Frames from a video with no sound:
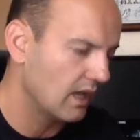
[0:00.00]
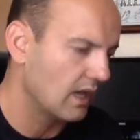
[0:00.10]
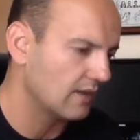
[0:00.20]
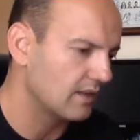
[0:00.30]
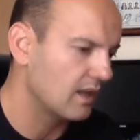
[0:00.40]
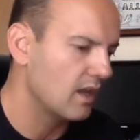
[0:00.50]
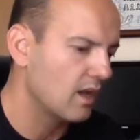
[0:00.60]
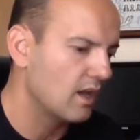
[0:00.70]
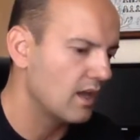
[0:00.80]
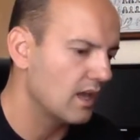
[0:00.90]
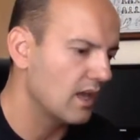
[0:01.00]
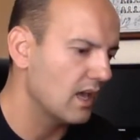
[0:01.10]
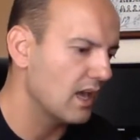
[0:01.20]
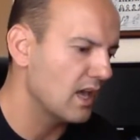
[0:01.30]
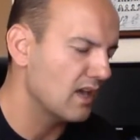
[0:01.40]
And then
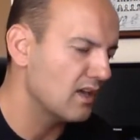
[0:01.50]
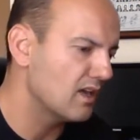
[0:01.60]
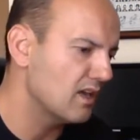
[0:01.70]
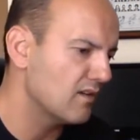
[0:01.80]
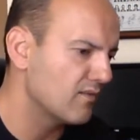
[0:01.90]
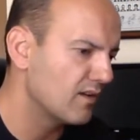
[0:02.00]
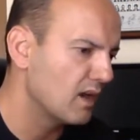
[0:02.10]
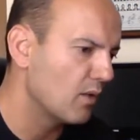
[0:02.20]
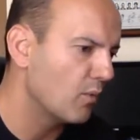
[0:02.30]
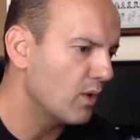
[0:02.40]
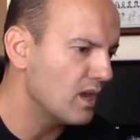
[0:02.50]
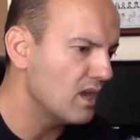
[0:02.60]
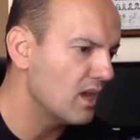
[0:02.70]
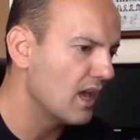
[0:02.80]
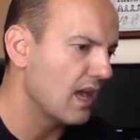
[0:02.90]
if
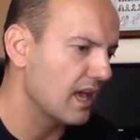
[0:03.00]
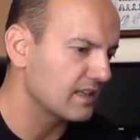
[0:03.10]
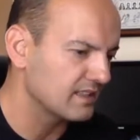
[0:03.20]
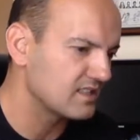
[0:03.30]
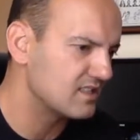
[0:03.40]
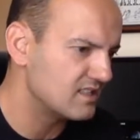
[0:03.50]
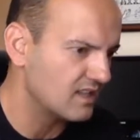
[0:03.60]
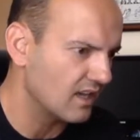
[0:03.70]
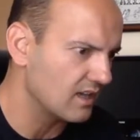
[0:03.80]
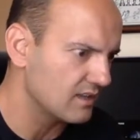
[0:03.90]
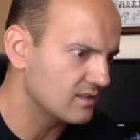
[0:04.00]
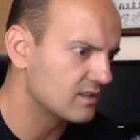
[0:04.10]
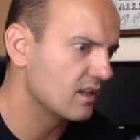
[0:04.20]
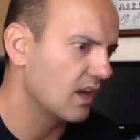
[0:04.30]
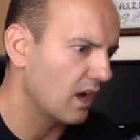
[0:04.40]
we exchange
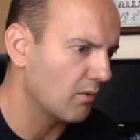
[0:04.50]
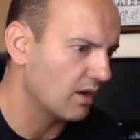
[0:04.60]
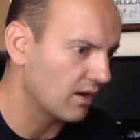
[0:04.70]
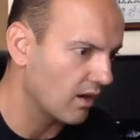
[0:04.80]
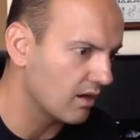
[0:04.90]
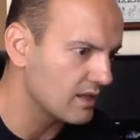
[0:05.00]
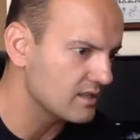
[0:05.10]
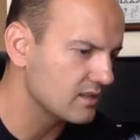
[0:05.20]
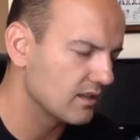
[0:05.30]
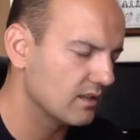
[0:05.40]
our knowledge,